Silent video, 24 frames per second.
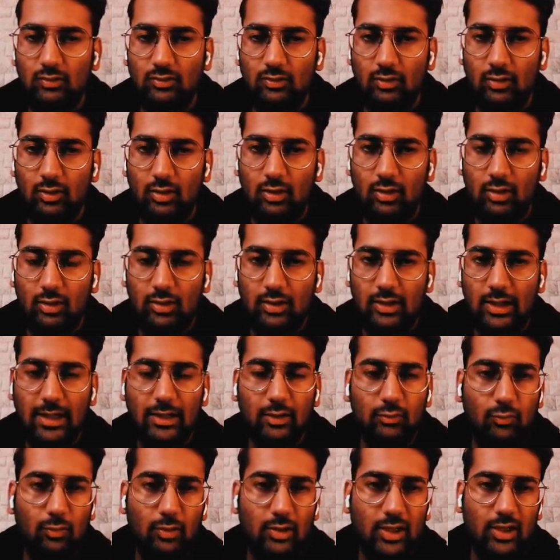
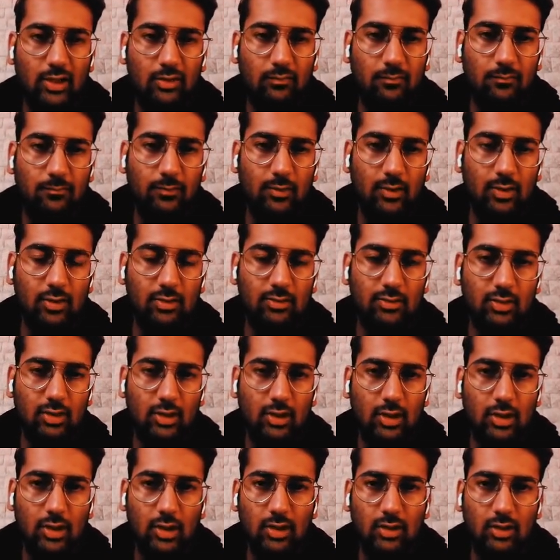calculate first
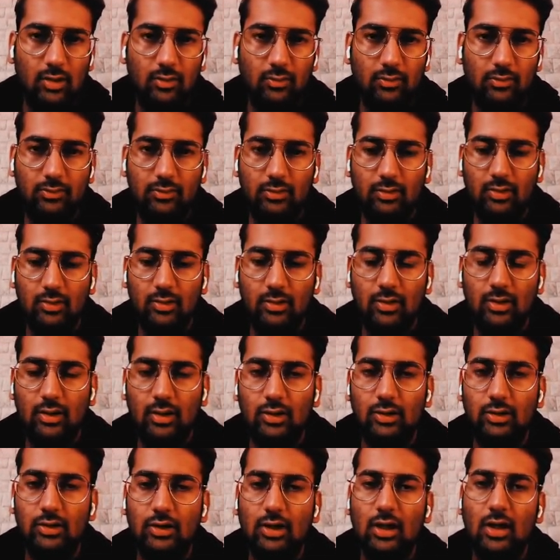is
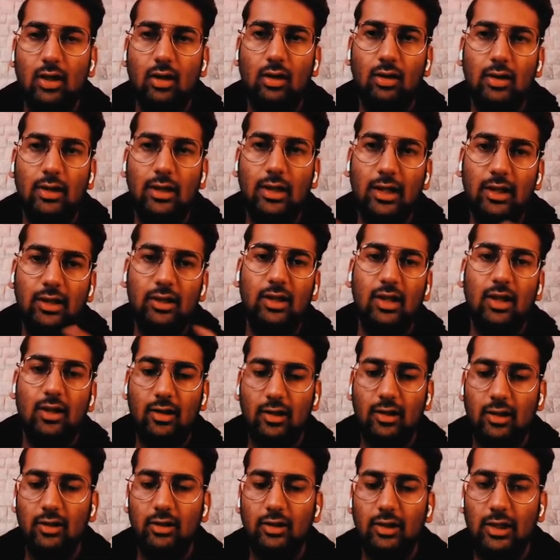the area,
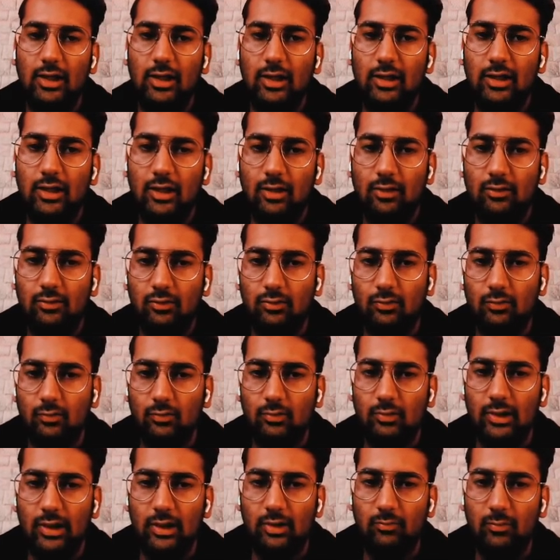current area. So
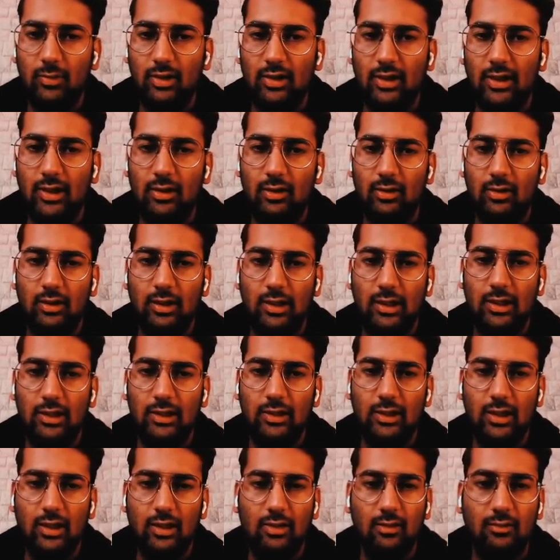let me write
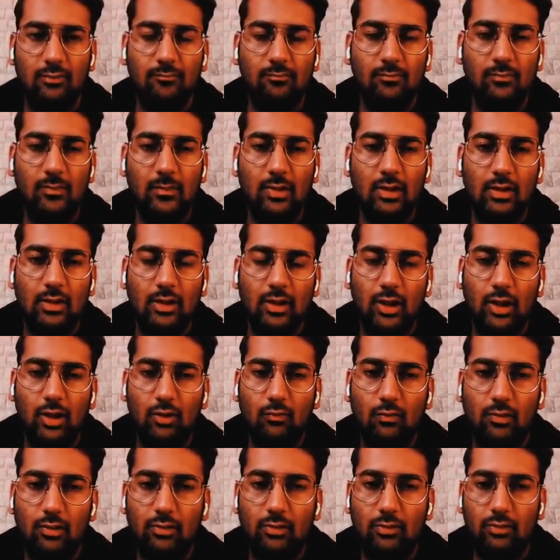area
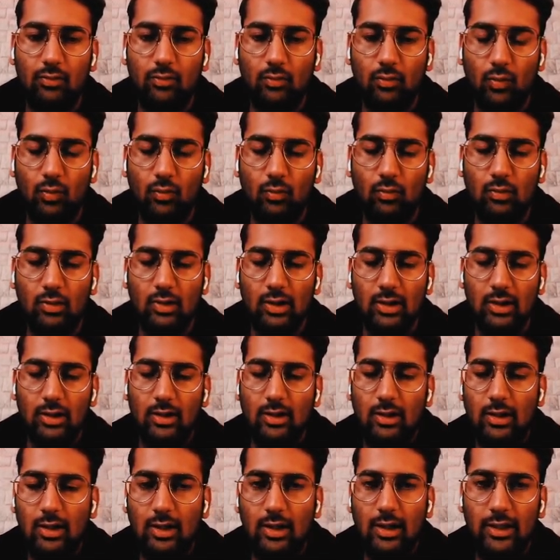equals to
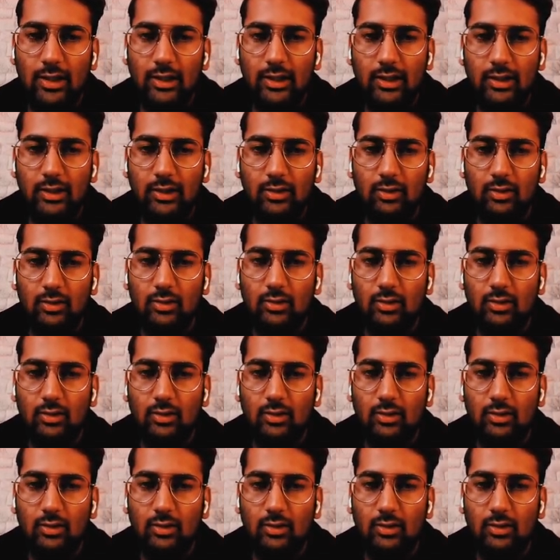height